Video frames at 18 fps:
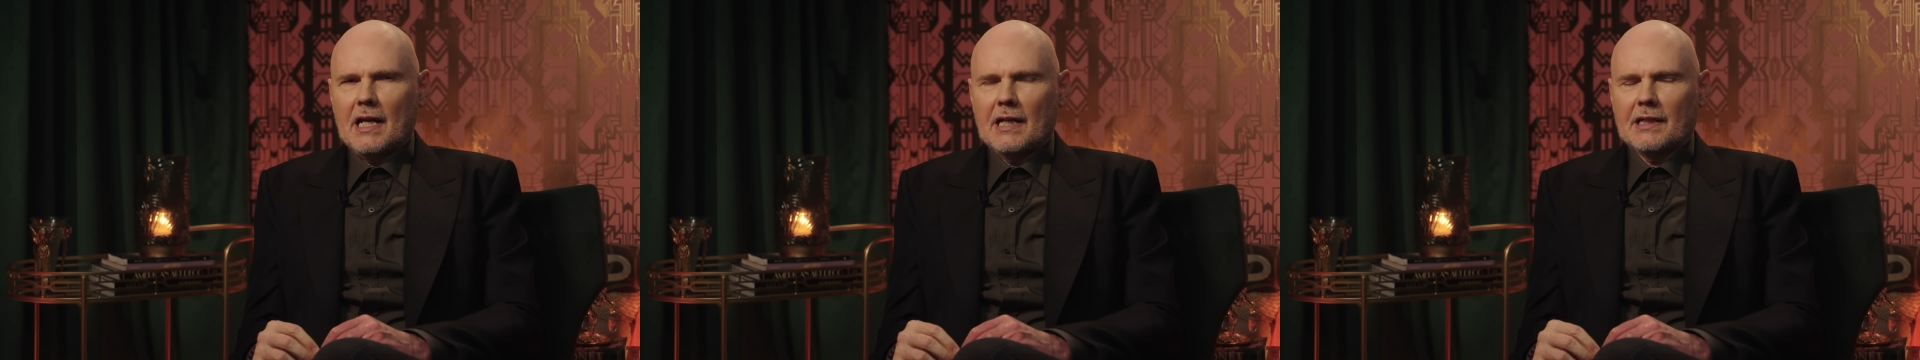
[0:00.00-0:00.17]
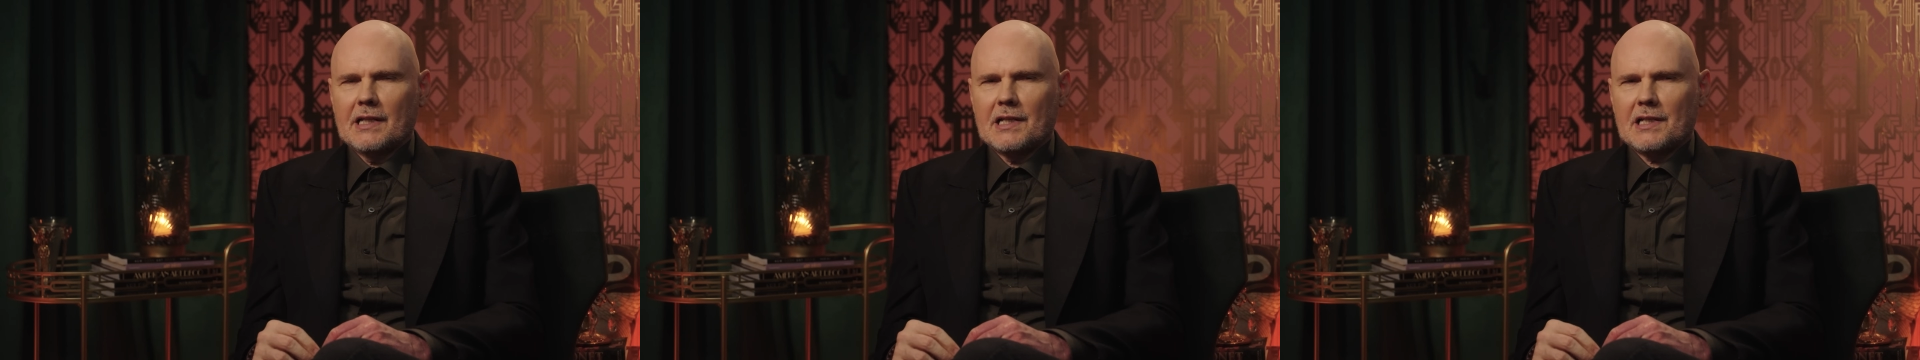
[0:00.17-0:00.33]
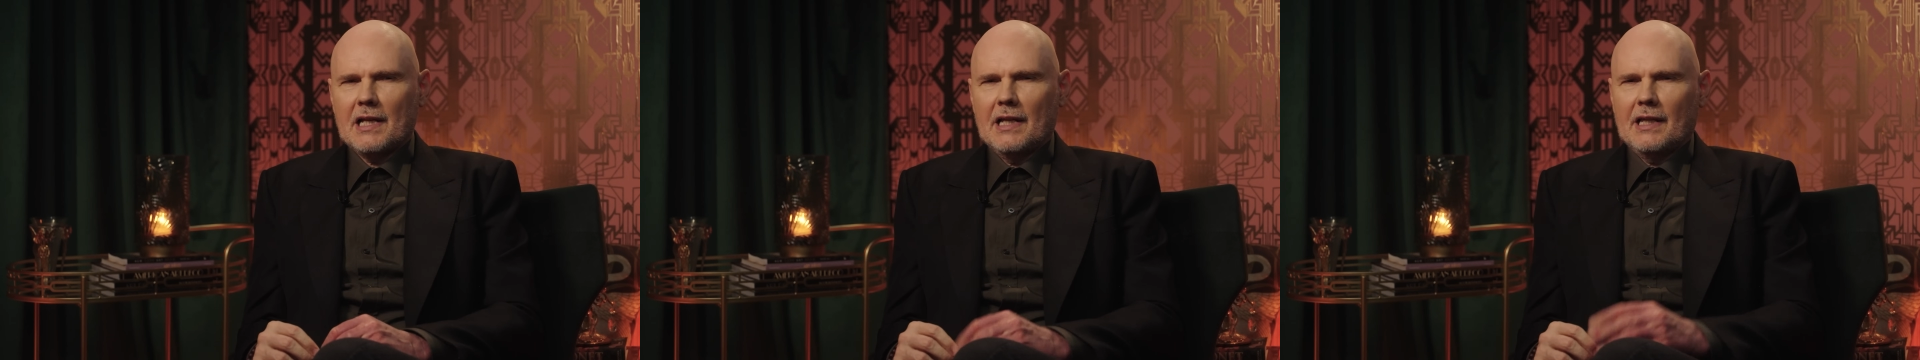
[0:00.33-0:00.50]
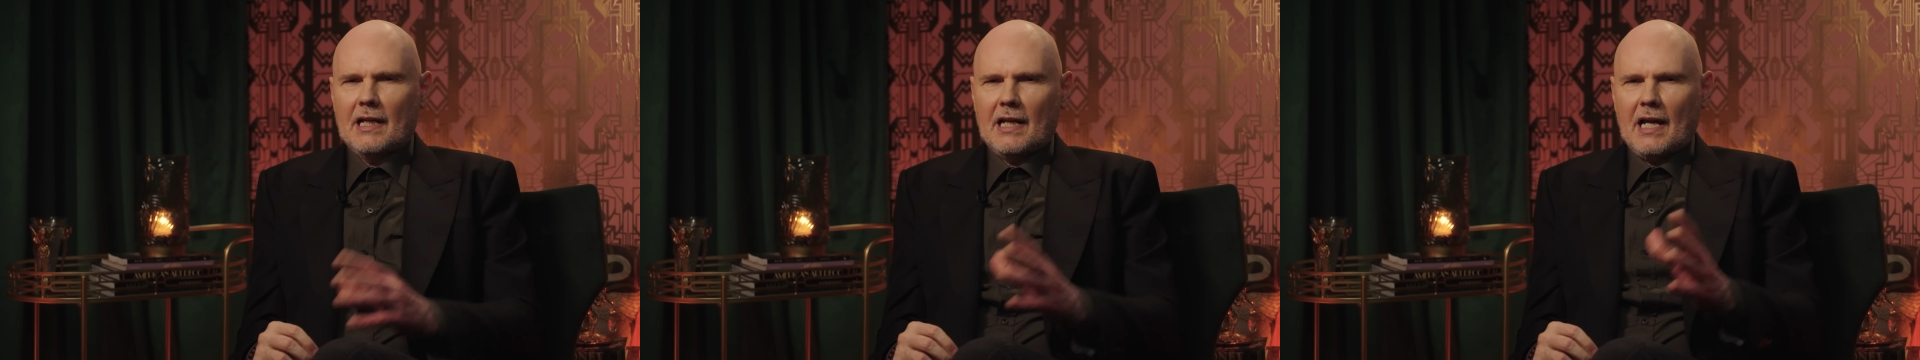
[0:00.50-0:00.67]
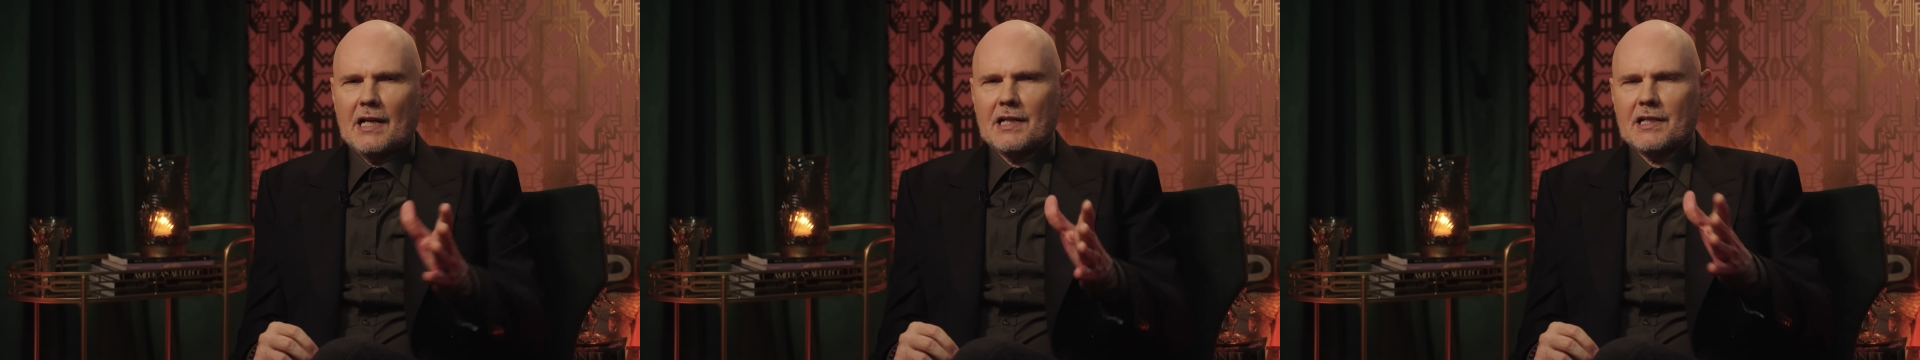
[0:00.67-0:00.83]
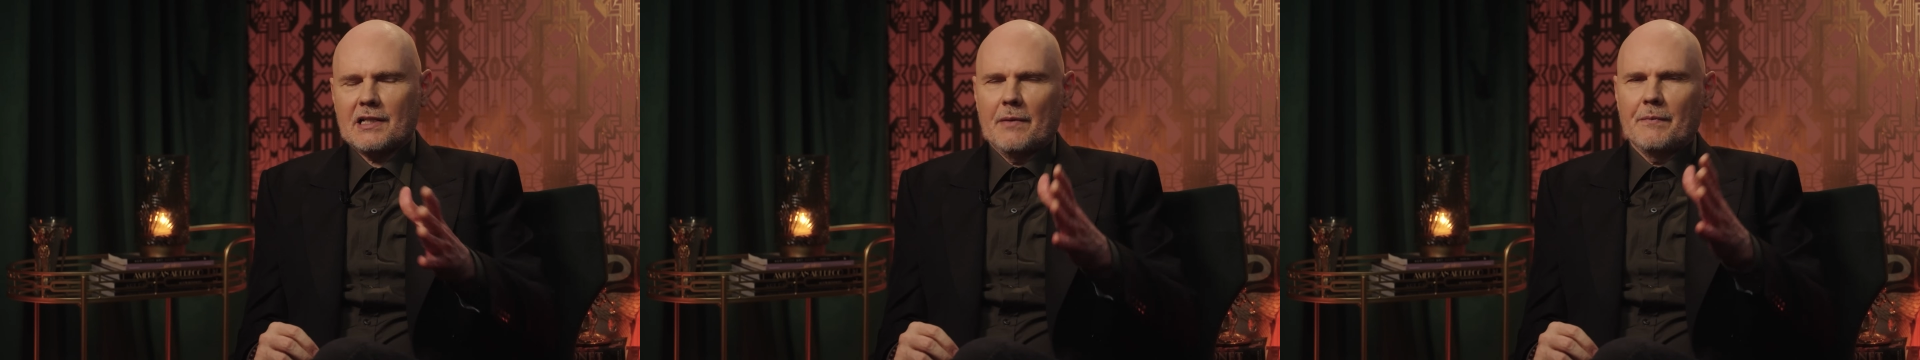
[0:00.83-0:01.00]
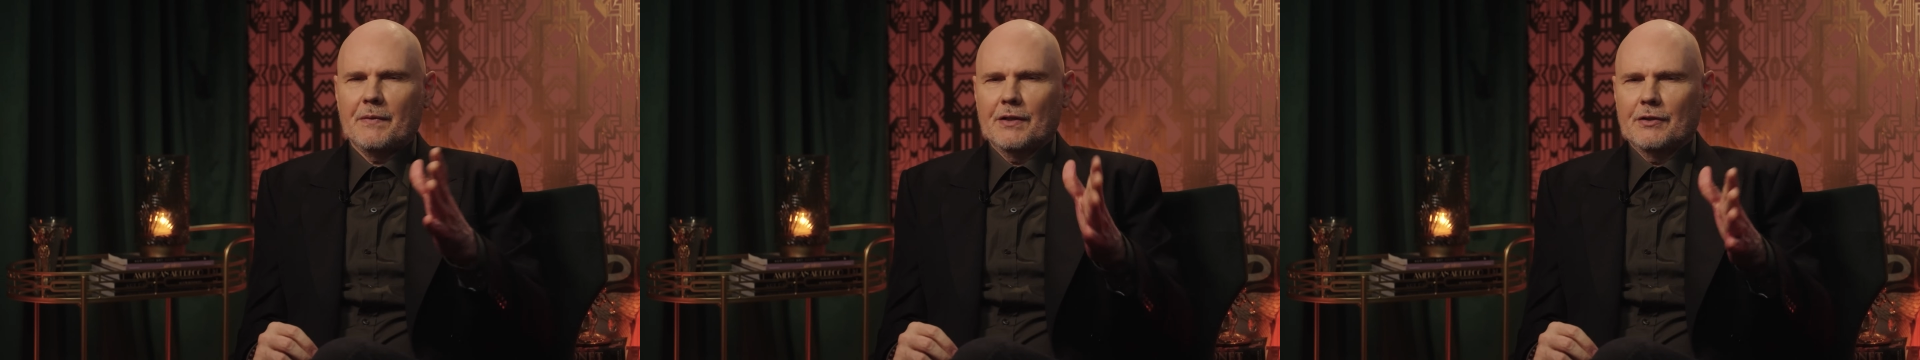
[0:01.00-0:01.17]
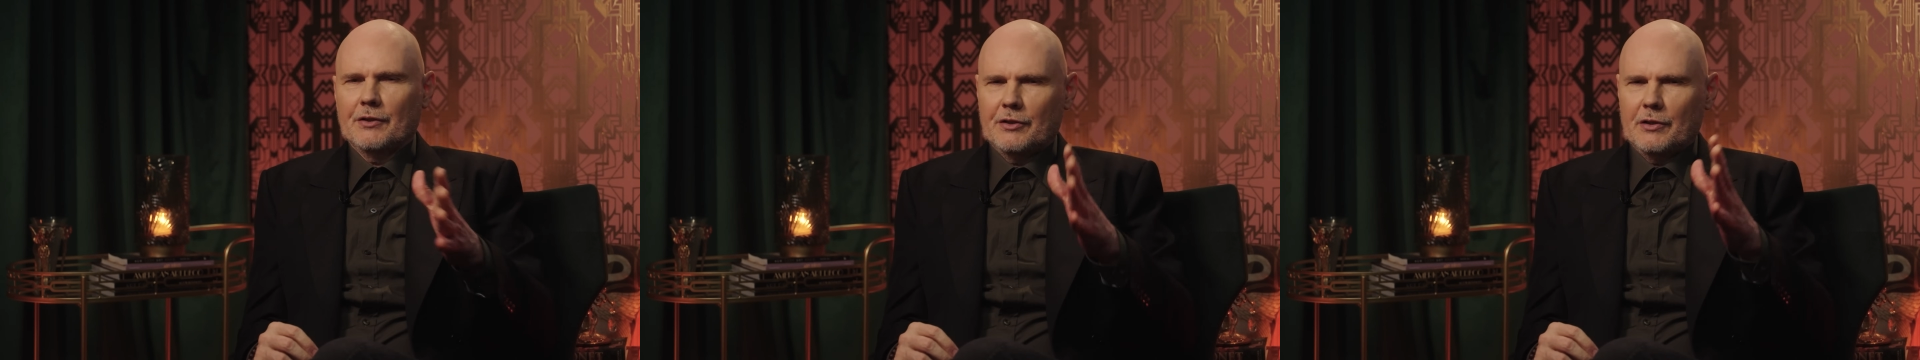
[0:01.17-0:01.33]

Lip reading: take to say that has something